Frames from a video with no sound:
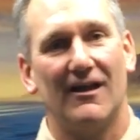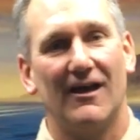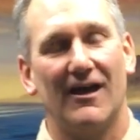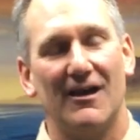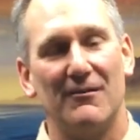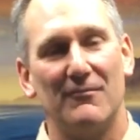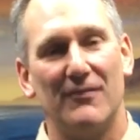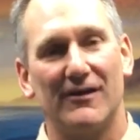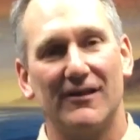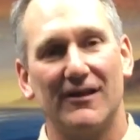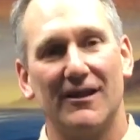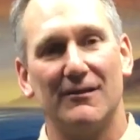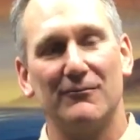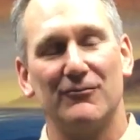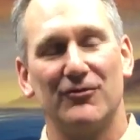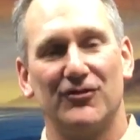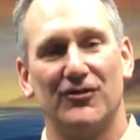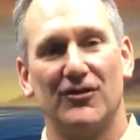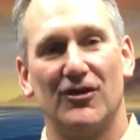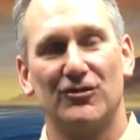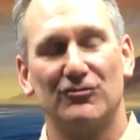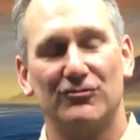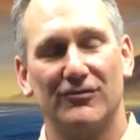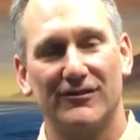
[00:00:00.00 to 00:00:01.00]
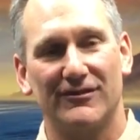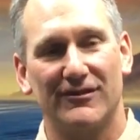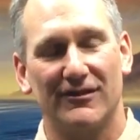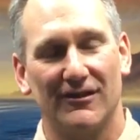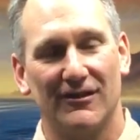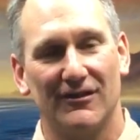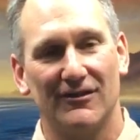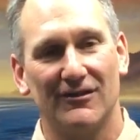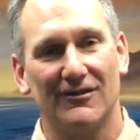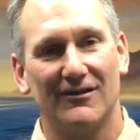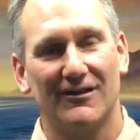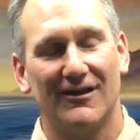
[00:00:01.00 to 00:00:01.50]
Hi, my name is Doug
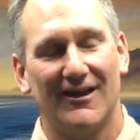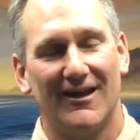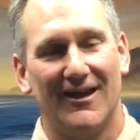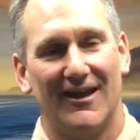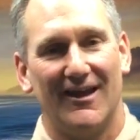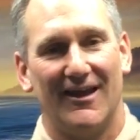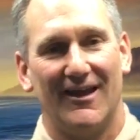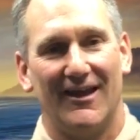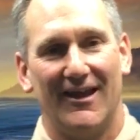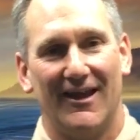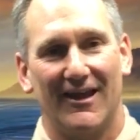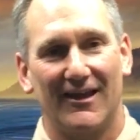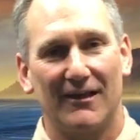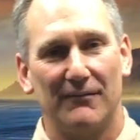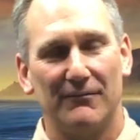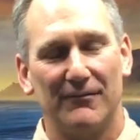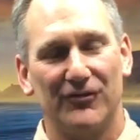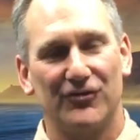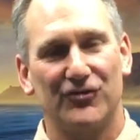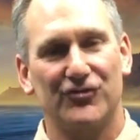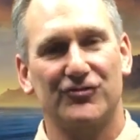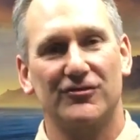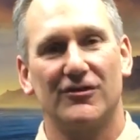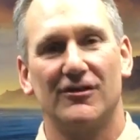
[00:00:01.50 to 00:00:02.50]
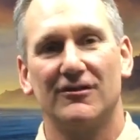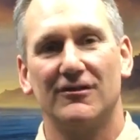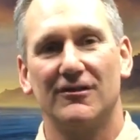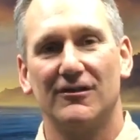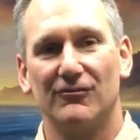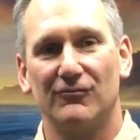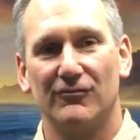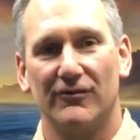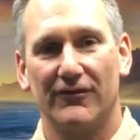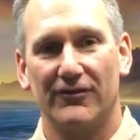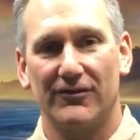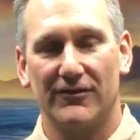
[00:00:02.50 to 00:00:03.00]
Rattel, and I've been
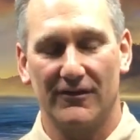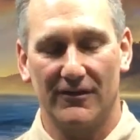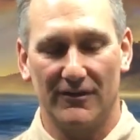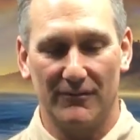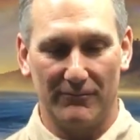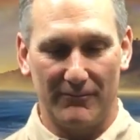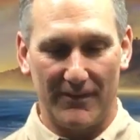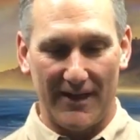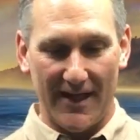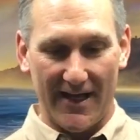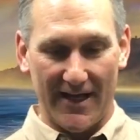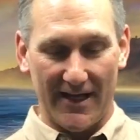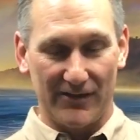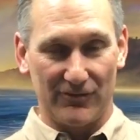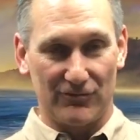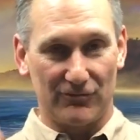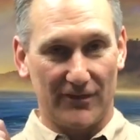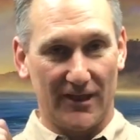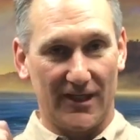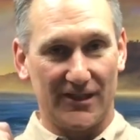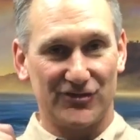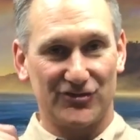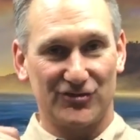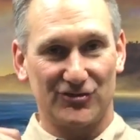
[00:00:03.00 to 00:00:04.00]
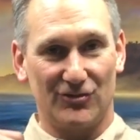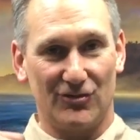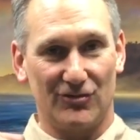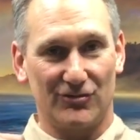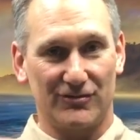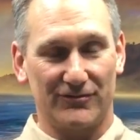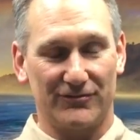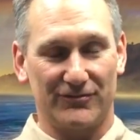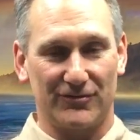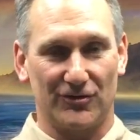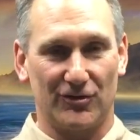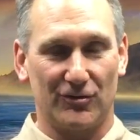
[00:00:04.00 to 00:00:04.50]
struggling with a bad right
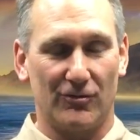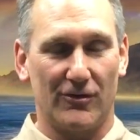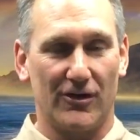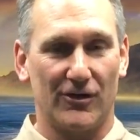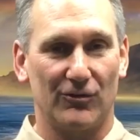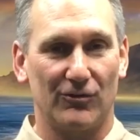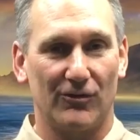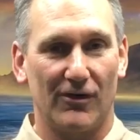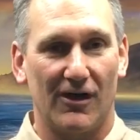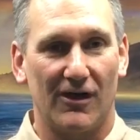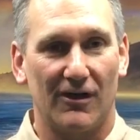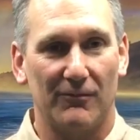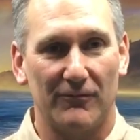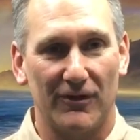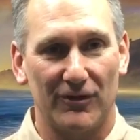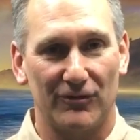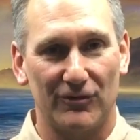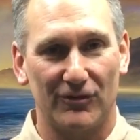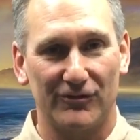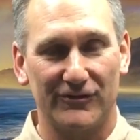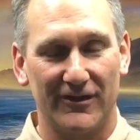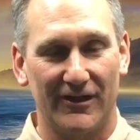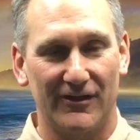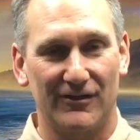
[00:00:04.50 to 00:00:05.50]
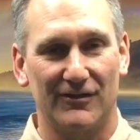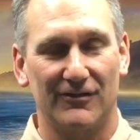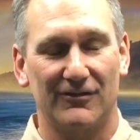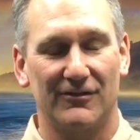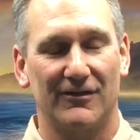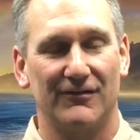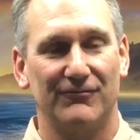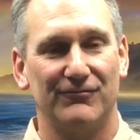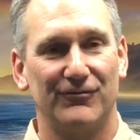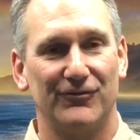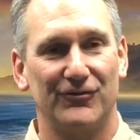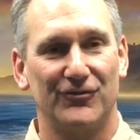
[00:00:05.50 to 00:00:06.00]
shoulder for quite a while. My rotator
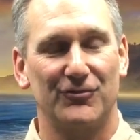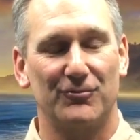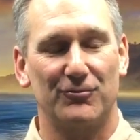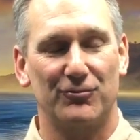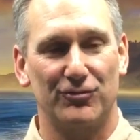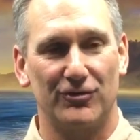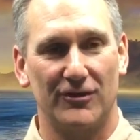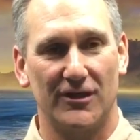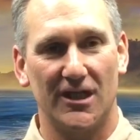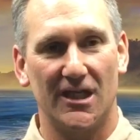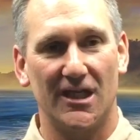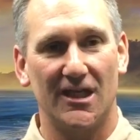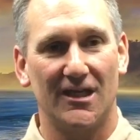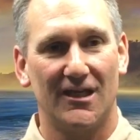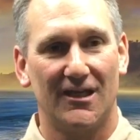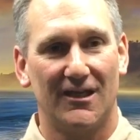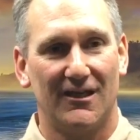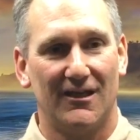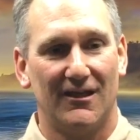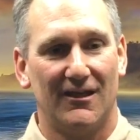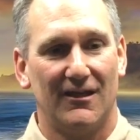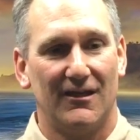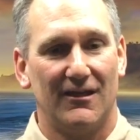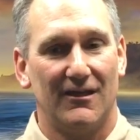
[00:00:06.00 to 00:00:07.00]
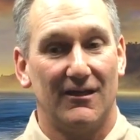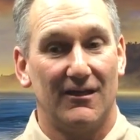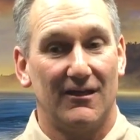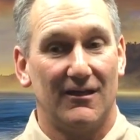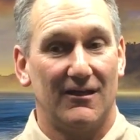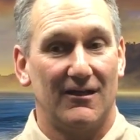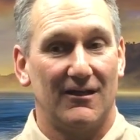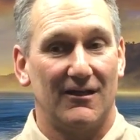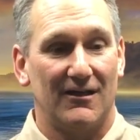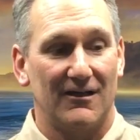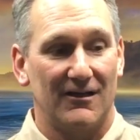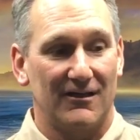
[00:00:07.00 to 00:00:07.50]
cuff was pretty
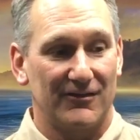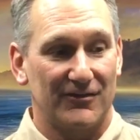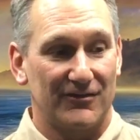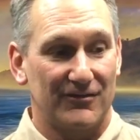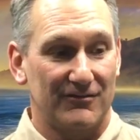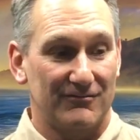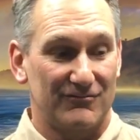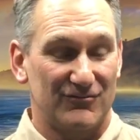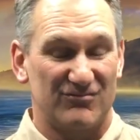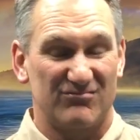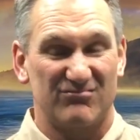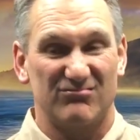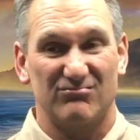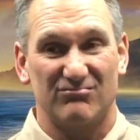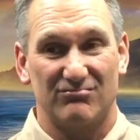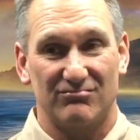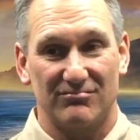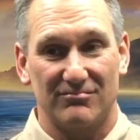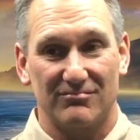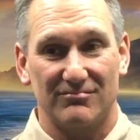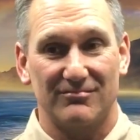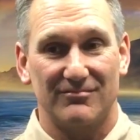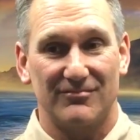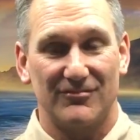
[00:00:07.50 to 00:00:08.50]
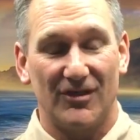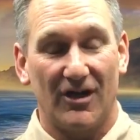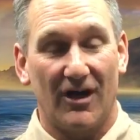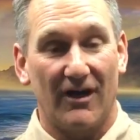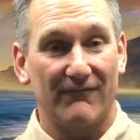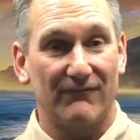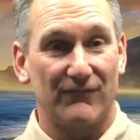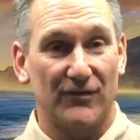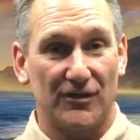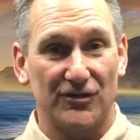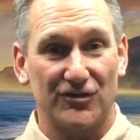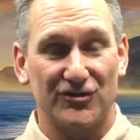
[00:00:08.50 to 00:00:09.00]
uh, not
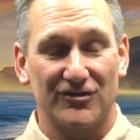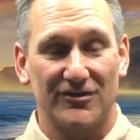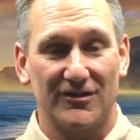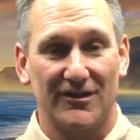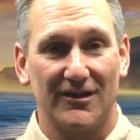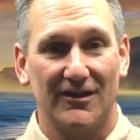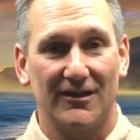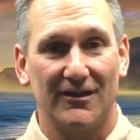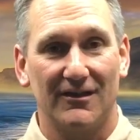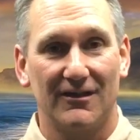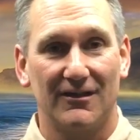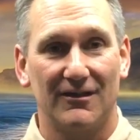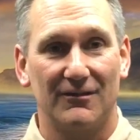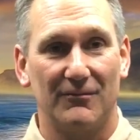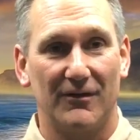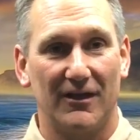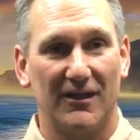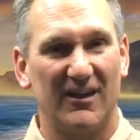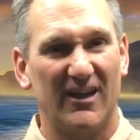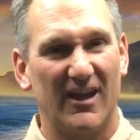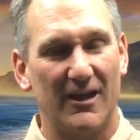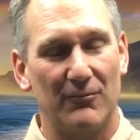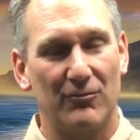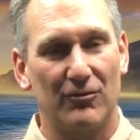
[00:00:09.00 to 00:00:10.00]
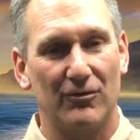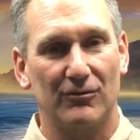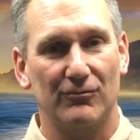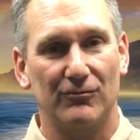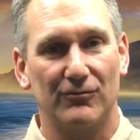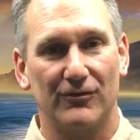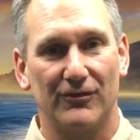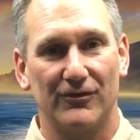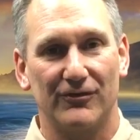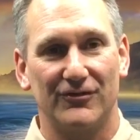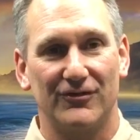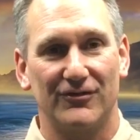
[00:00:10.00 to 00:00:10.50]
functioning. My labrum
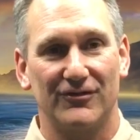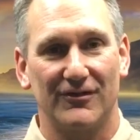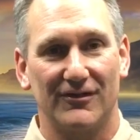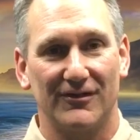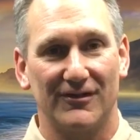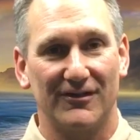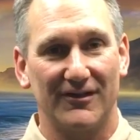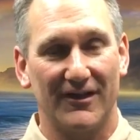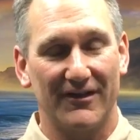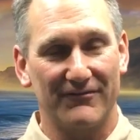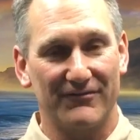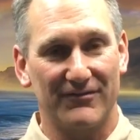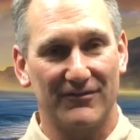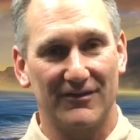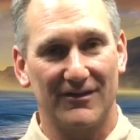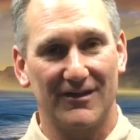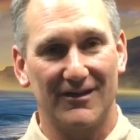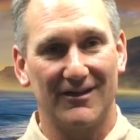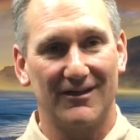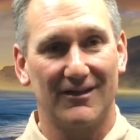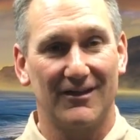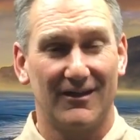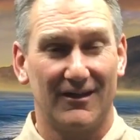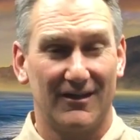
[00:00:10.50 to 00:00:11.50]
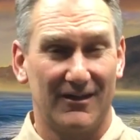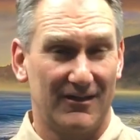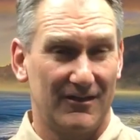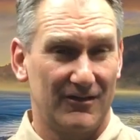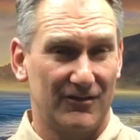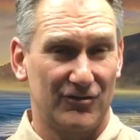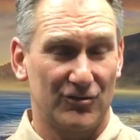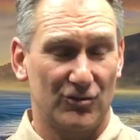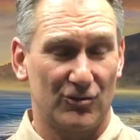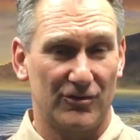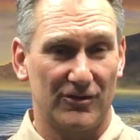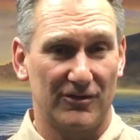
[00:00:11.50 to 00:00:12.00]
was uh, definitely
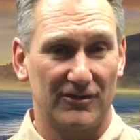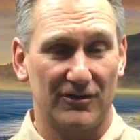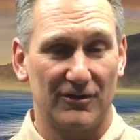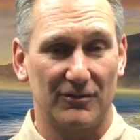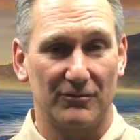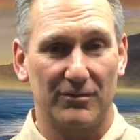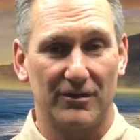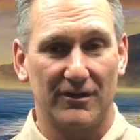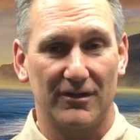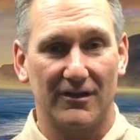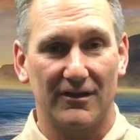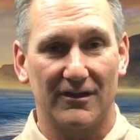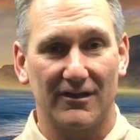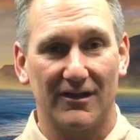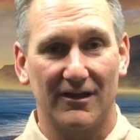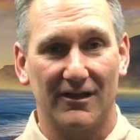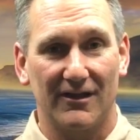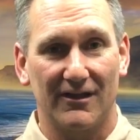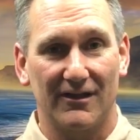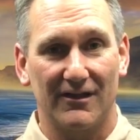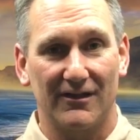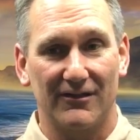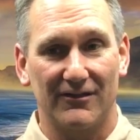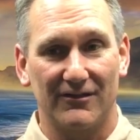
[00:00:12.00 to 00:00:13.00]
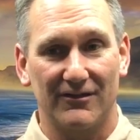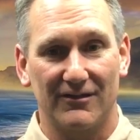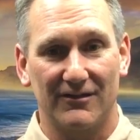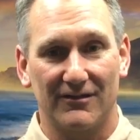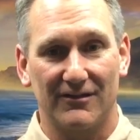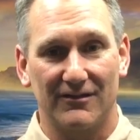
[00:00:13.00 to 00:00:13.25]
torn a little bit, and